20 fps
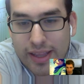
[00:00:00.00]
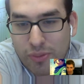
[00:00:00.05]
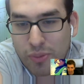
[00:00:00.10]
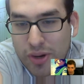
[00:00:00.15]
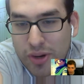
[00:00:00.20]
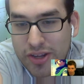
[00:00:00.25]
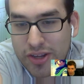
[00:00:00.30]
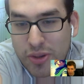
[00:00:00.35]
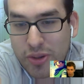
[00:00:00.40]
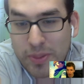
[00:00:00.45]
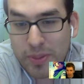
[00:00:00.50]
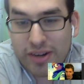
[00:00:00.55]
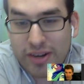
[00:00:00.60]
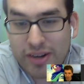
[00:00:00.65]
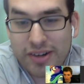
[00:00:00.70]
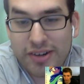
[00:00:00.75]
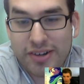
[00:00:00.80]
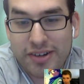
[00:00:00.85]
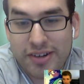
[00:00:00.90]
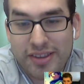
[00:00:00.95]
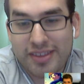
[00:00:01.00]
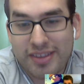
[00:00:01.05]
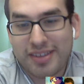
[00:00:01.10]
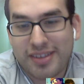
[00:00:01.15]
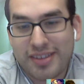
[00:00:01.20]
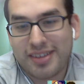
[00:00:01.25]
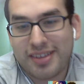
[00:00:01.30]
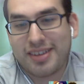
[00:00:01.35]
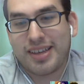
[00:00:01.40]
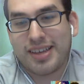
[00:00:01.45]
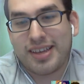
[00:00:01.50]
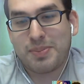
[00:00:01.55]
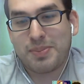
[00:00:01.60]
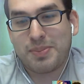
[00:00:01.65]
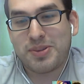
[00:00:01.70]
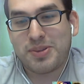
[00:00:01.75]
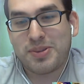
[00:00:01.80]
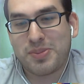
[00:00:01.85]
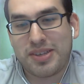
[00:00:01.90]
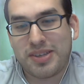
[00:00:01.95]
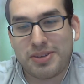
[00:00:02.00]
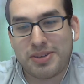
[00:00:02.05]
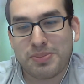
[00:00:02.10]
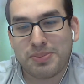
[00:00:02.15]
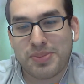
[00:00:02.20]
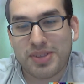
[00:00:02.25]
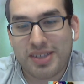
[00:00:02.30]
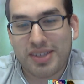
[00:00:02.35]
Yeah, the one human on Earth happened to him.